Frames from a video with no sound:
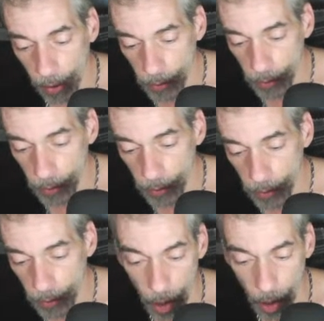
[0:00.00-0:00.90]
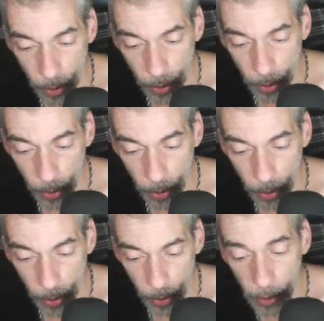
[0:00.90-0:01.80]
For instance, in the cup we have a red
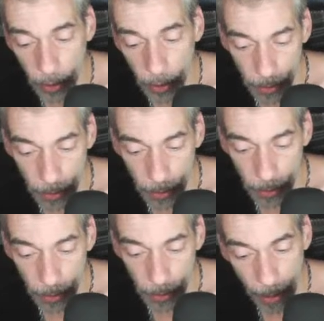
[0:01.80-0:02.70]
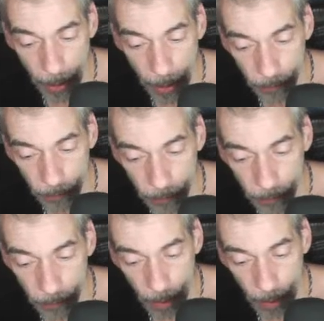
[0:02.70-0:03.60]
heart. There's a red pair of lips